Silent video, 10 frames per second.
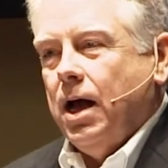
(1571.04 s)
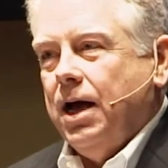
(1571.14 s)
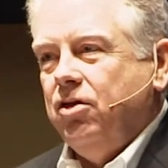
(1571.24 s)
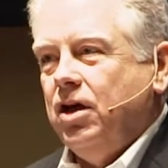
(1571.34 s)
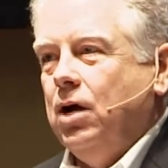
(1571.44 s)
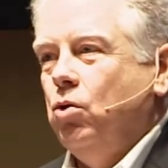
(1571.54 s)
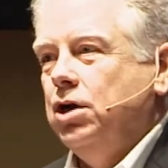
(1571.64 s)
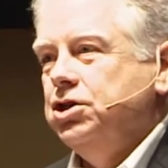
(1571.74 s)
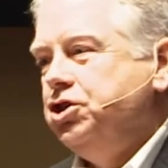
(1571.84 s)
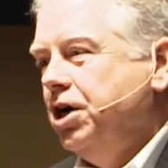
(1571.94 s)
I said I
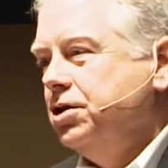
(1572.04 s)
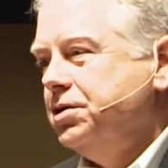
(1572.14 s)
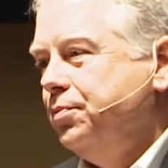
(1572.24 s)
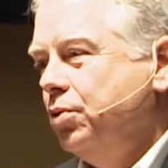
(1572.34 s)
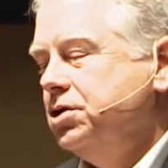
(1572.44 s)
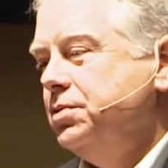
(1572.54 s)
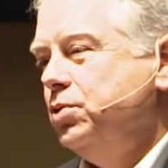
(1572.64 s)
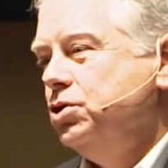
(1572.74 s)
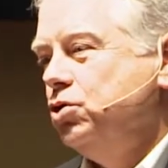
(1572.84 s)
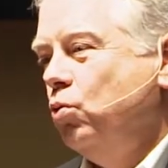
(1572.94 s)
wanted to share some
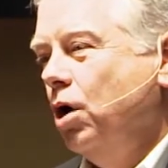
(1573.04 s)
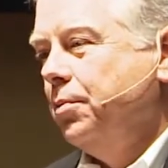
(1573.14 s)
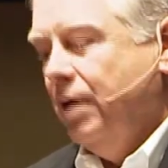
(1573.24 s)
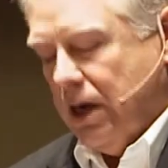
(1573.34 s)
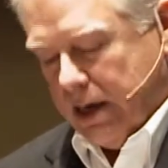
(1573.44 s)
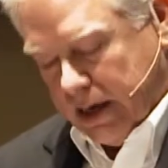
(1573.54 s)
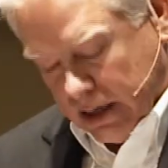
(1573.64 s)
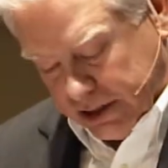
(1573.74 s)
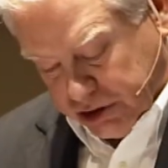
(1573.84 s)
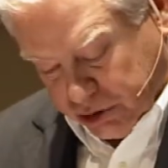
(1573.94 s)
principles to work by,
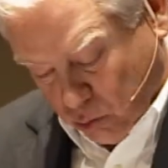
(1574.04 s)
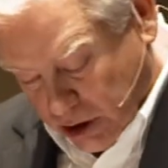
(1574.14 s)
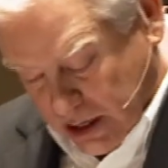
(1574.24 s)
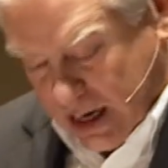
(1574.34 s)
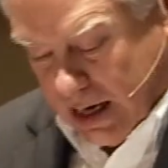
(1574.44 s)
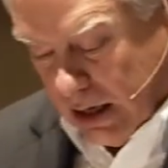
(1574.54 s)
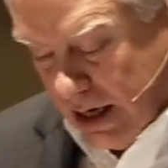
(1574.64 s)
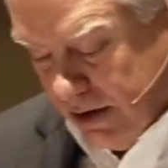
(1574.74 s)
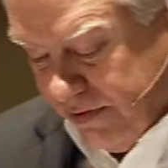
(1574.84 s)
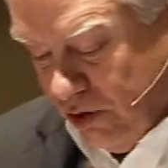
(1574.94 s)
and I just want to
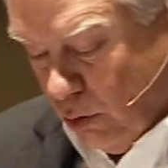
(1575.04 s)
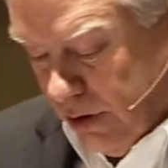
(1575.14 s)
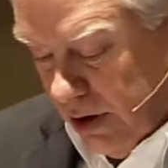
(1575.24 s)
highlight a few of